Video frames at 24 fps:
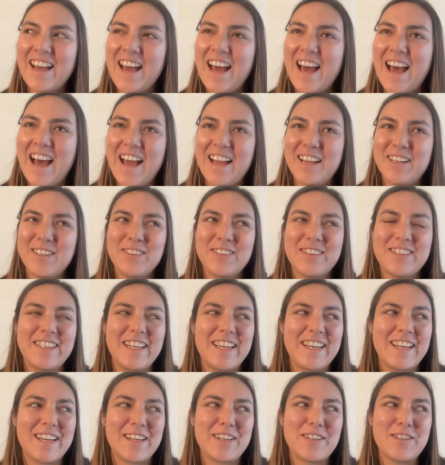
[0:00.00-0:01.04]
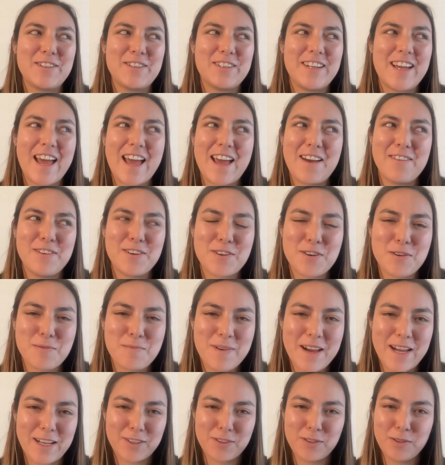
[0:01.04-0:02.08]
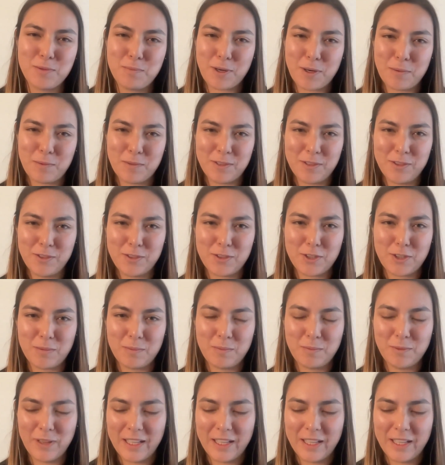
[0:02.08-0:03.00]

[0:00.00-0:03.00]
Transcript: I don't think I could ever go back to a permanent job.